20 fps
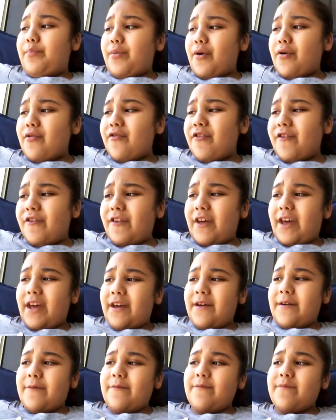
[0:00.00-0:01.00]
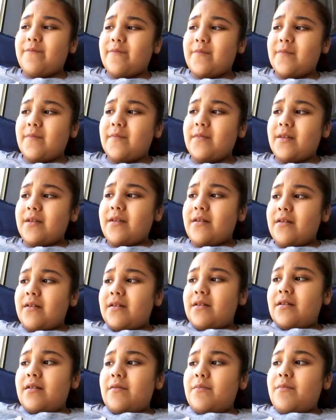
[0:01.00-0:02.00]
birthday,
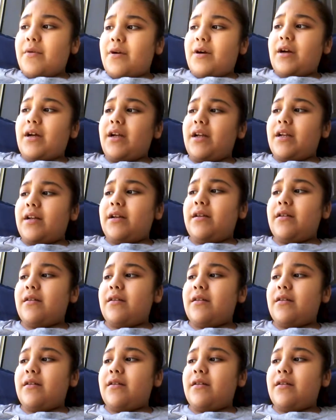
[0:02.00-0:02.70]
but